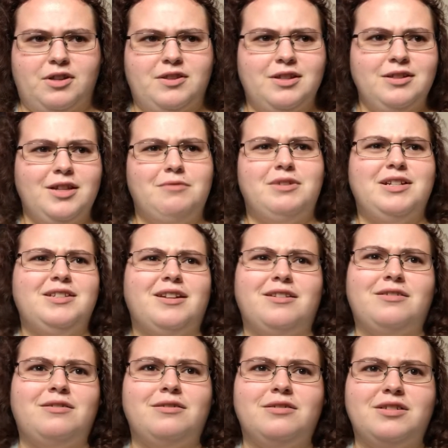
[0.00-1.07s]
I think they
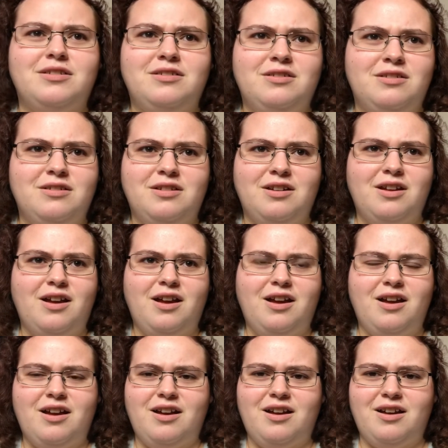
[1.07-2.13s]
recycled
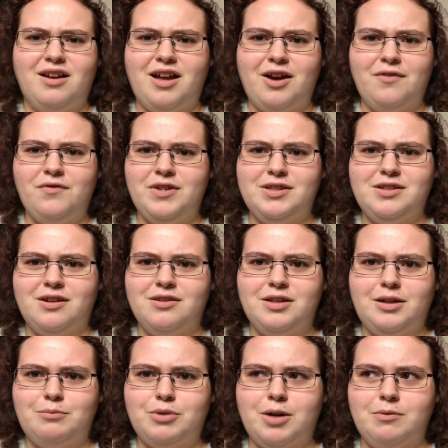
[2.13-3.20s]
outfits on
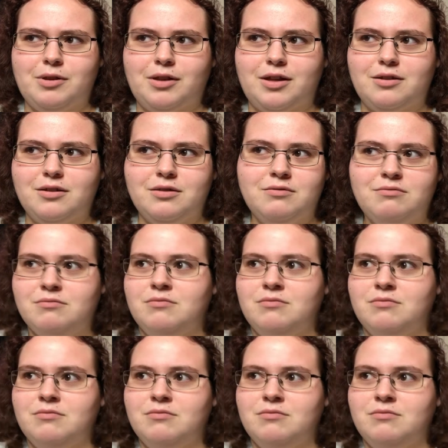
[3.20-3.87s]
them probably like